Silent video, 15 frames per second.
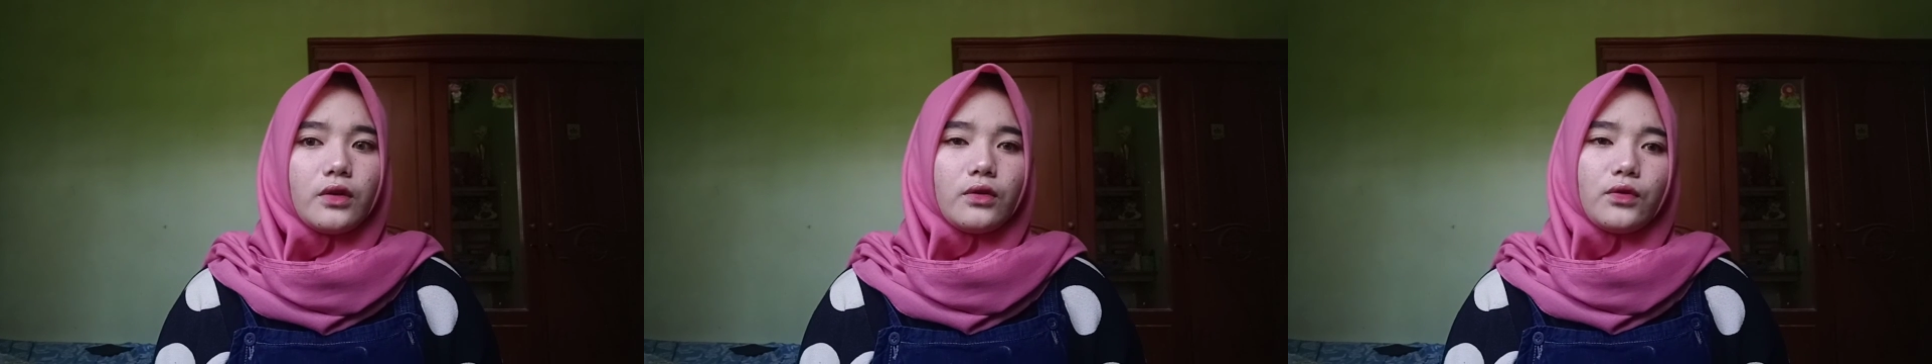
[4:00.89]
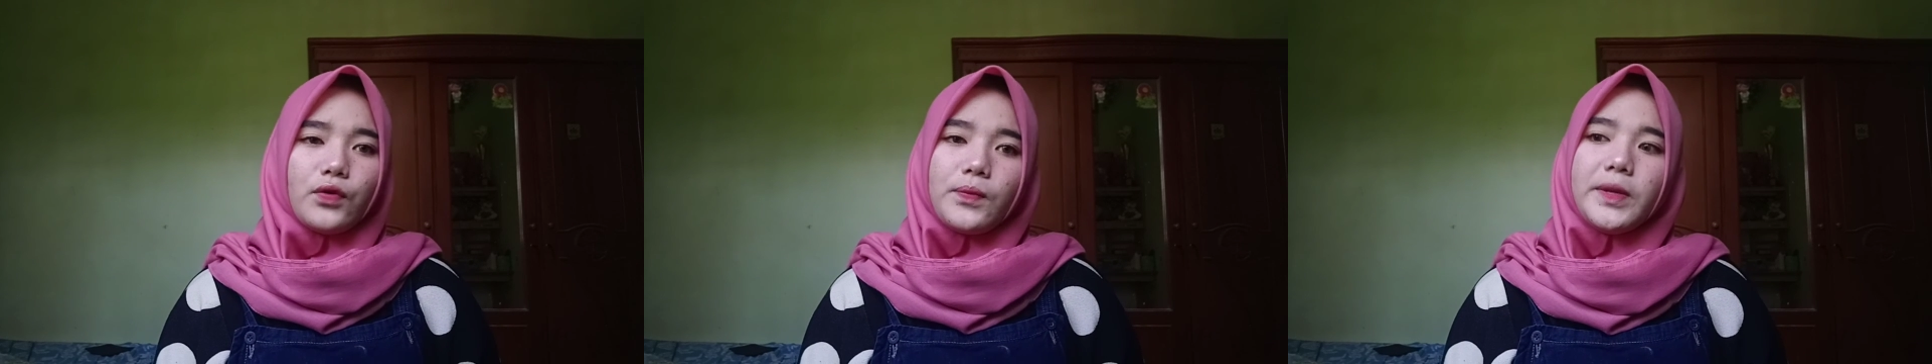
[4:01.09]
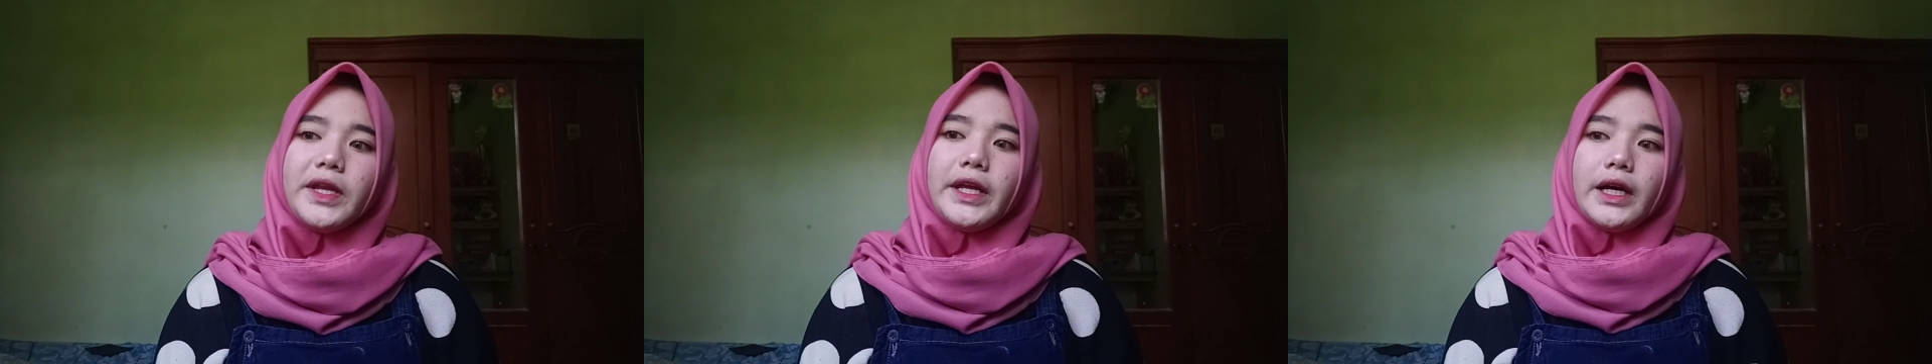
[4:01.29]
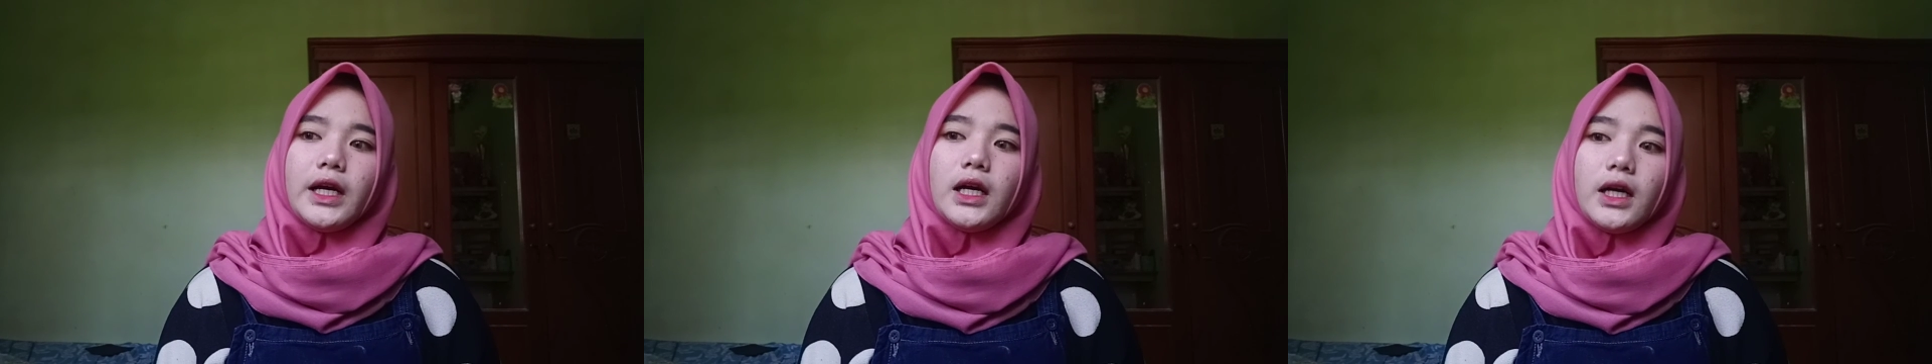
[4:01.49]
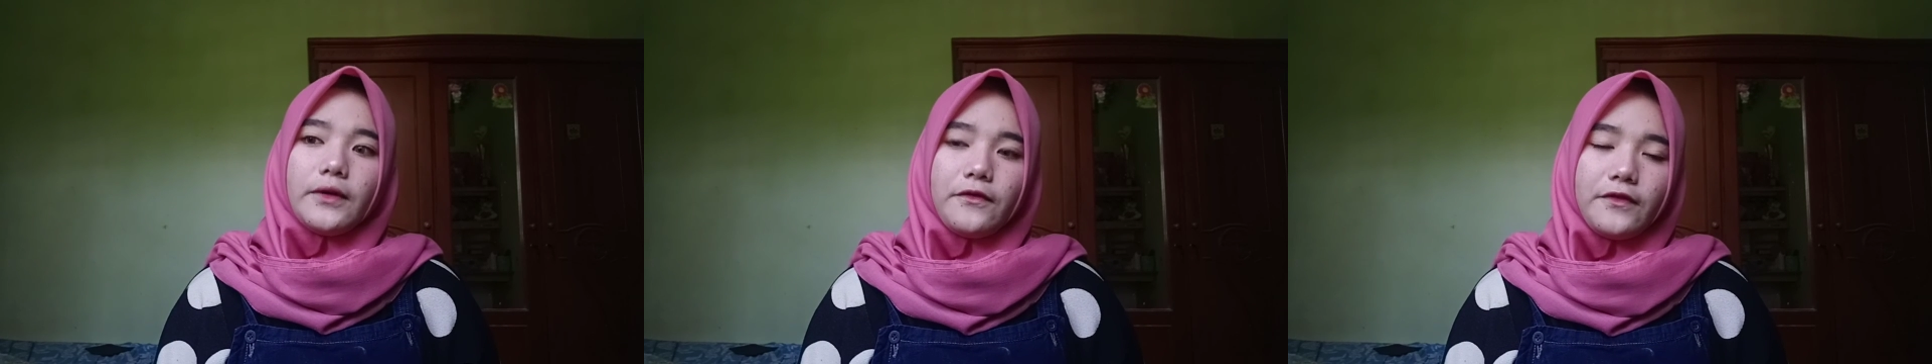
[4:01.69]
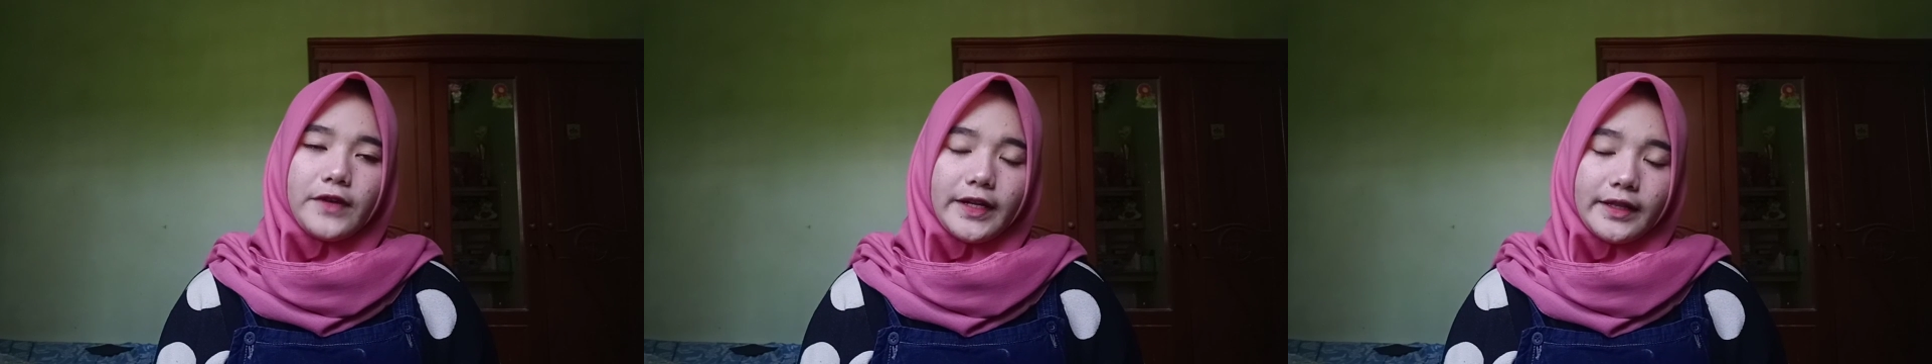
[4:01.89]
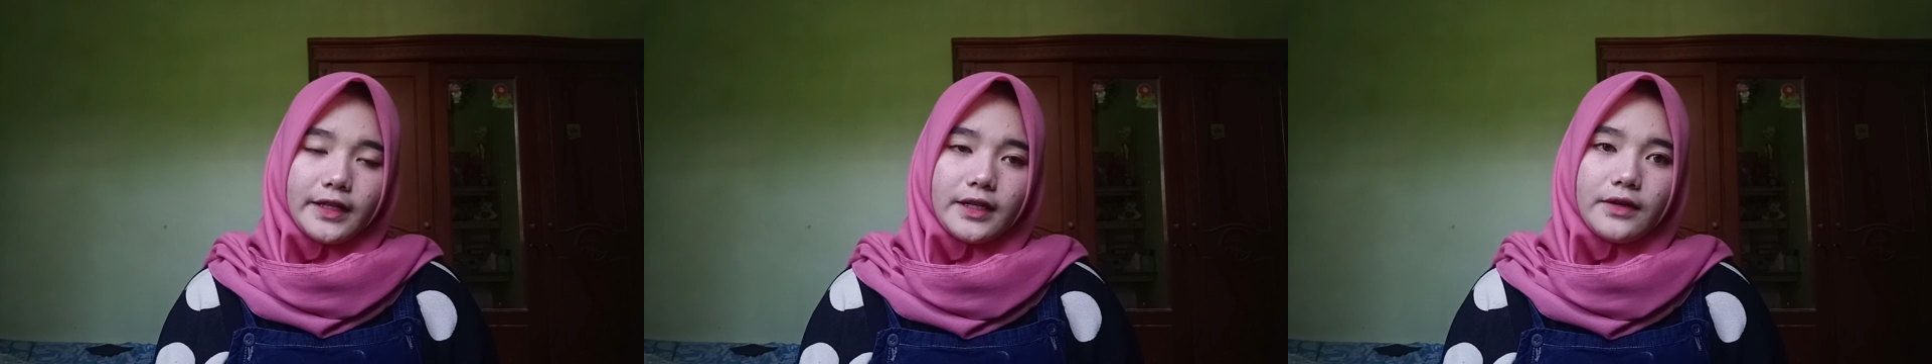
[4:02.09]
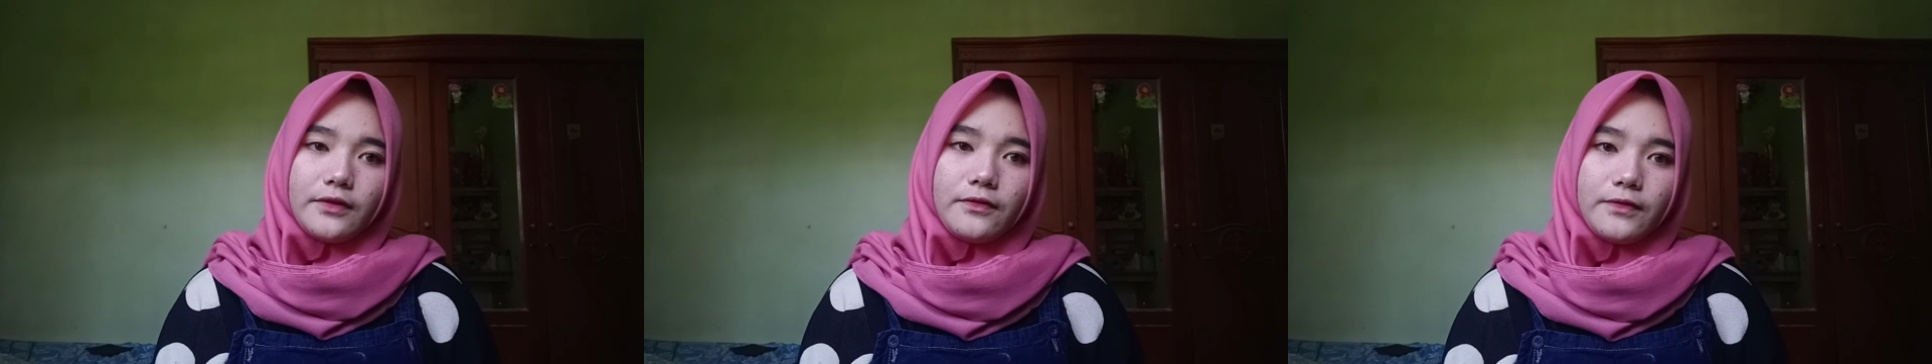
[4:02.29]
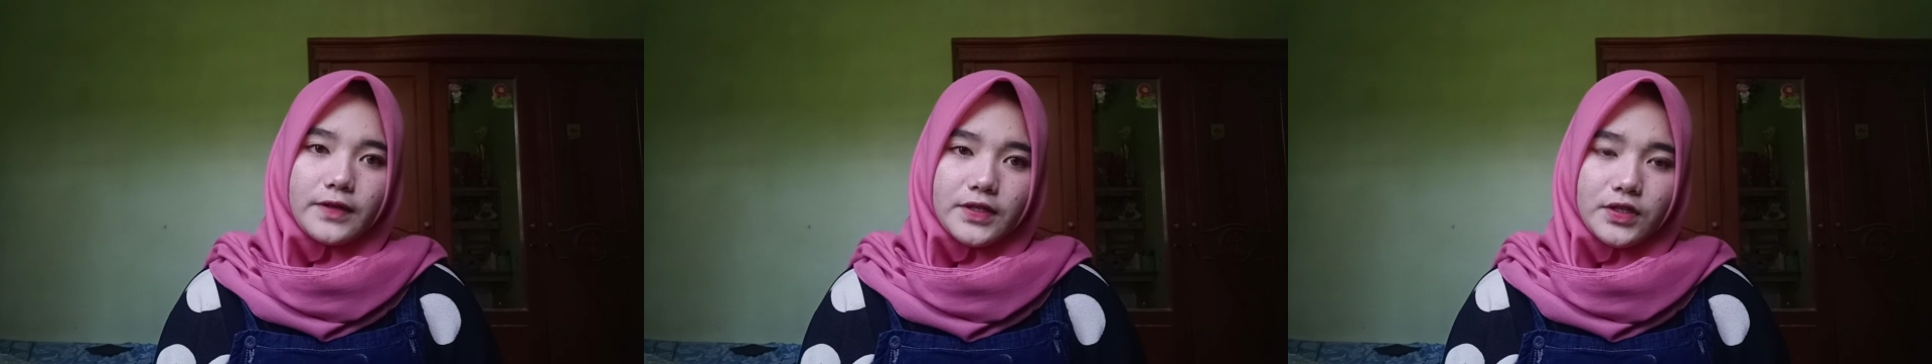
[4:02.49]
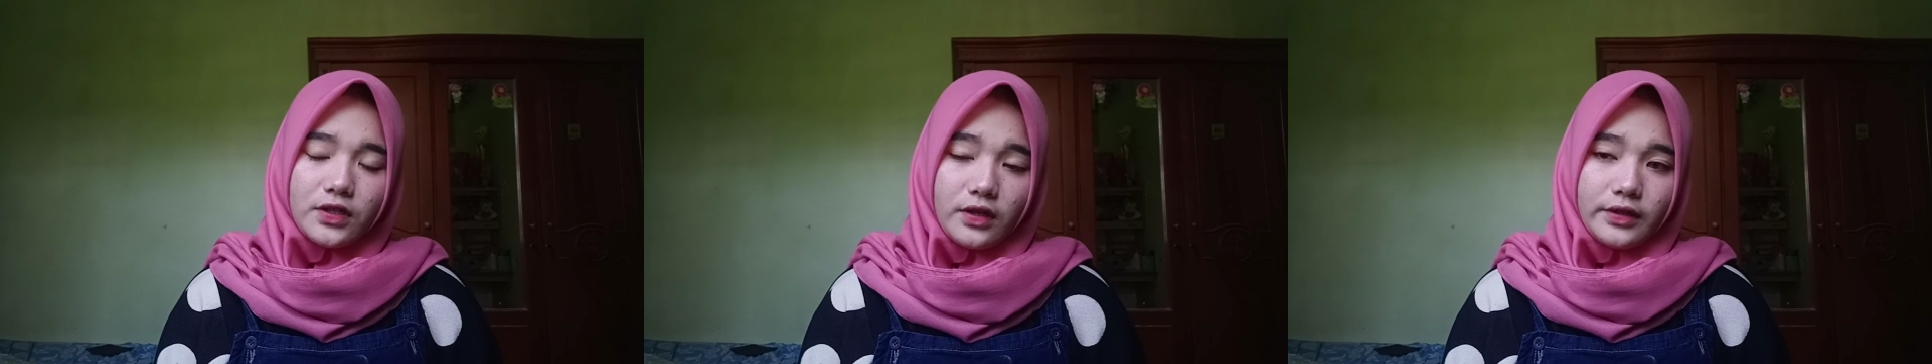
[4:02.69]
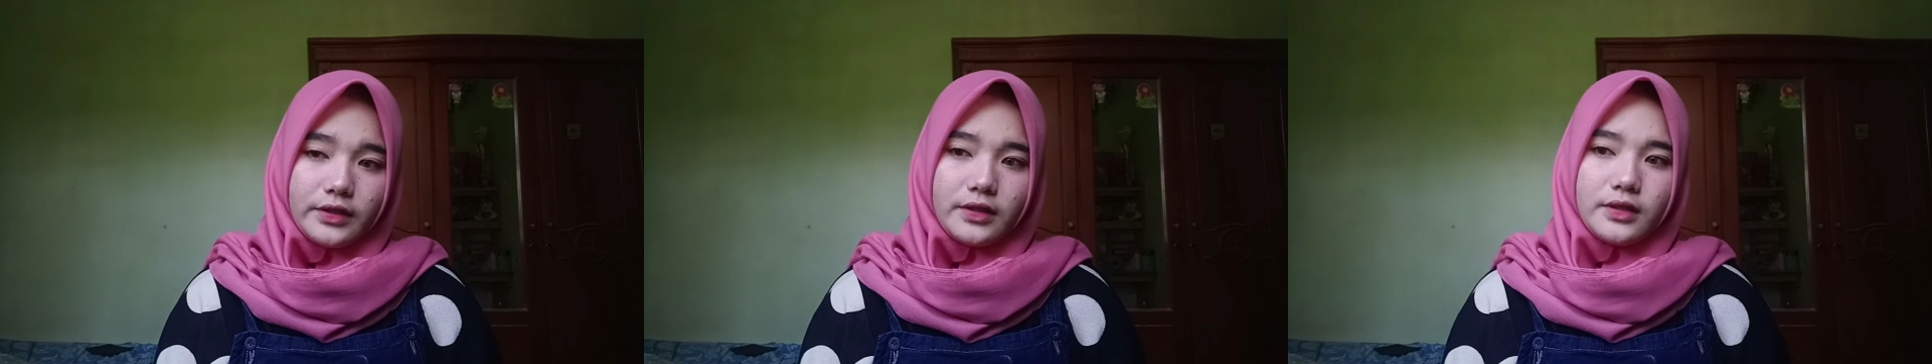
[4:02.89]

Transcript: to be a better person.